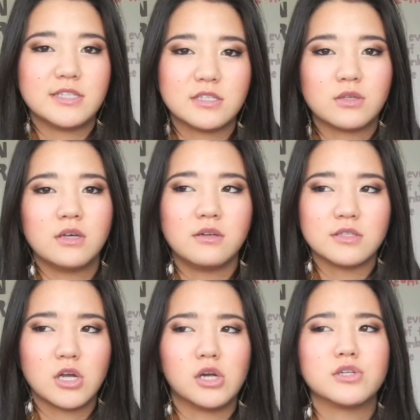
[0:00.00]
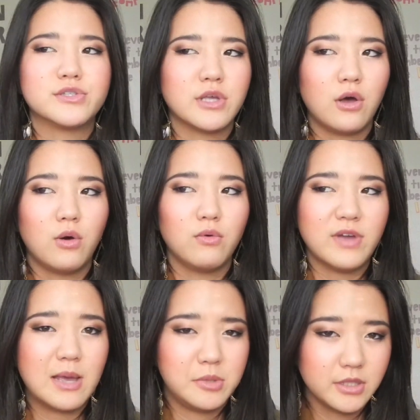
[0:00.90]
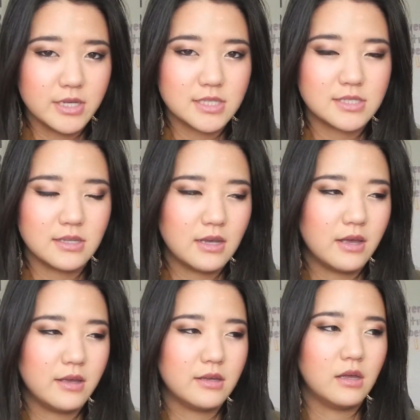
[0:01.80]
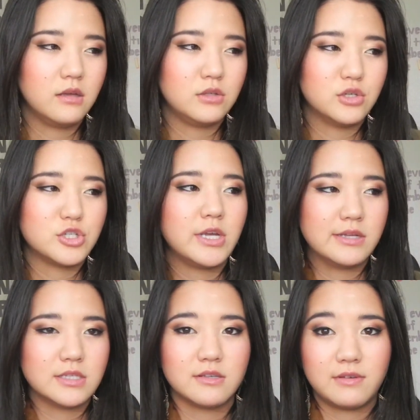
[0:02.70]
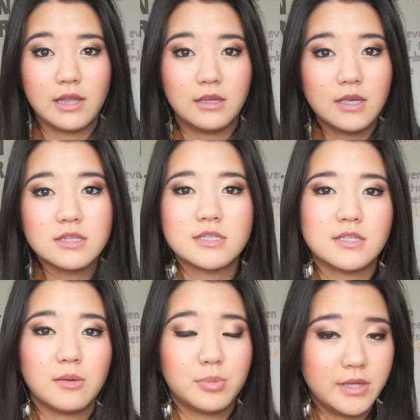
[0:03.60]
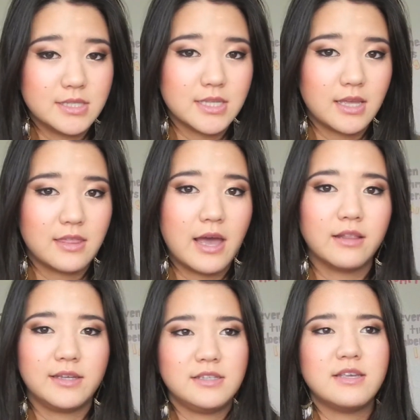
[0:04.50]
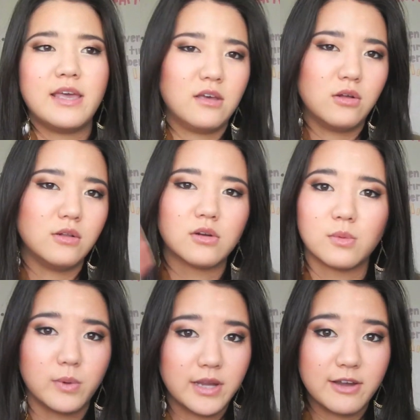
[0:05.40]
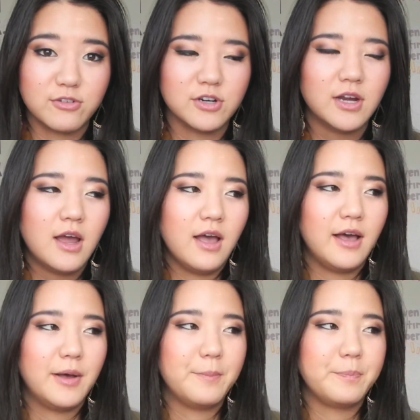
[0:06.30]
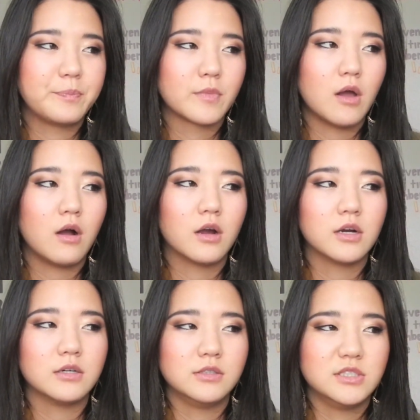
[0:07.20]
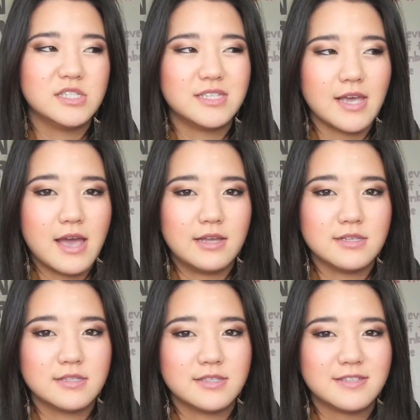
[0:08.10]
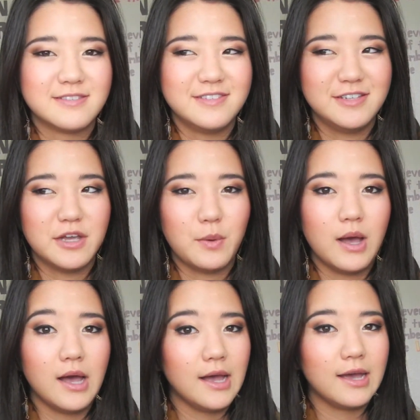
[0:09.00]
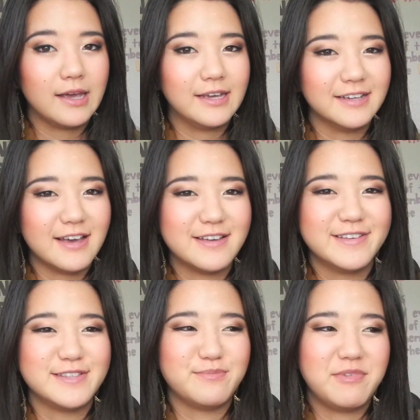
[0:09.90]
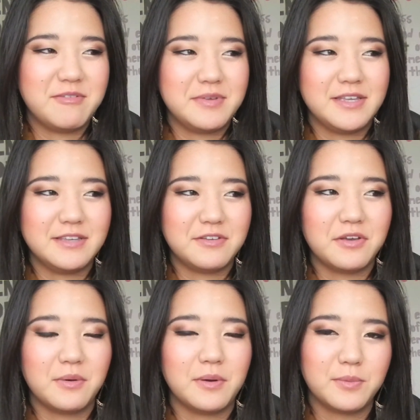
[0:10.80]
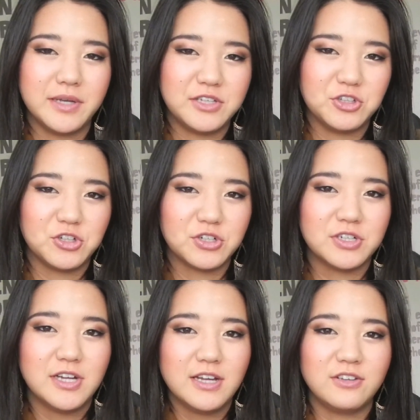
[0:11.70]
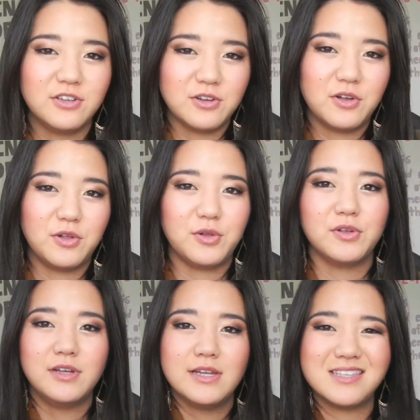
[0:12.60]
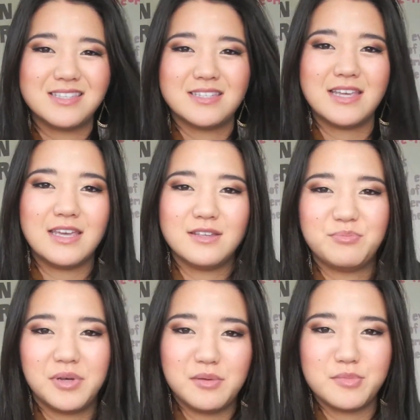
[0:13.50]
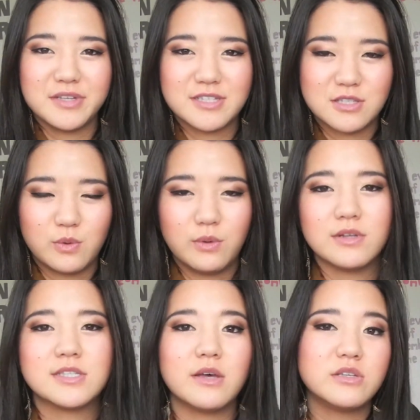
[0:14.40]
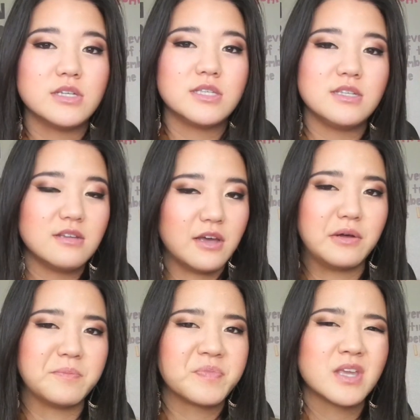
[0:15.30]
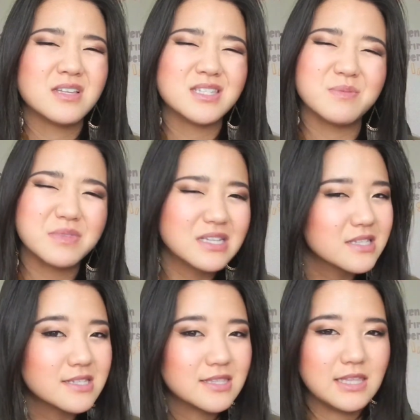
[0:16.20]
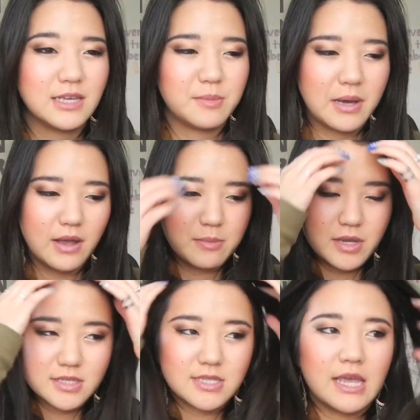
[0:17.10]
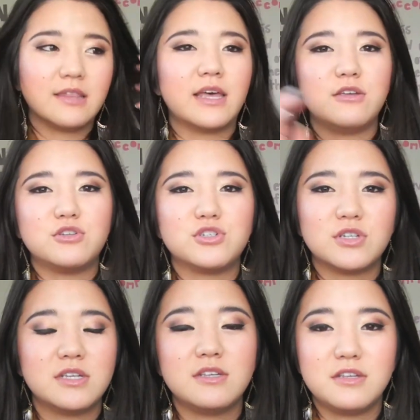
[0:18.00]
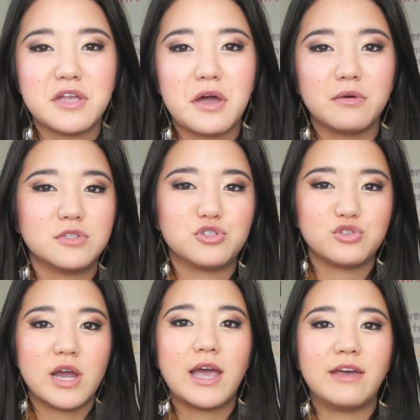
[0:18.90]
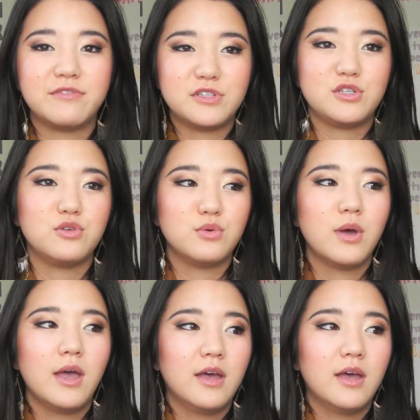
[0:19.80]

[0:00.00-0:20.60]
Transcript: skills aren't so fabulous, uh, it, your chances of getting into a place like that, like Yale or whatever, um, aren't as you know high as maybe you know a regular good old state public school. So it's just you know some things to think about. I'm not saying that you shouldn't you know strive to